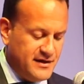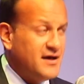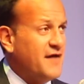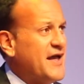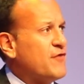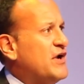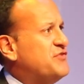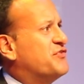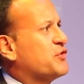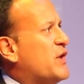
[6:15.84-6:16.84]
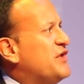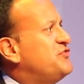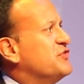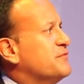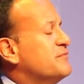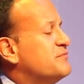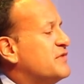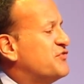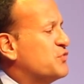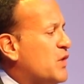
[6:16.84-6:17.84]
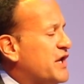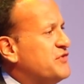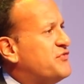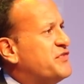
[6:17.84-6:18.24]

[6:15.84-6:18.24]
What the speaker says: And that raises the question as to what is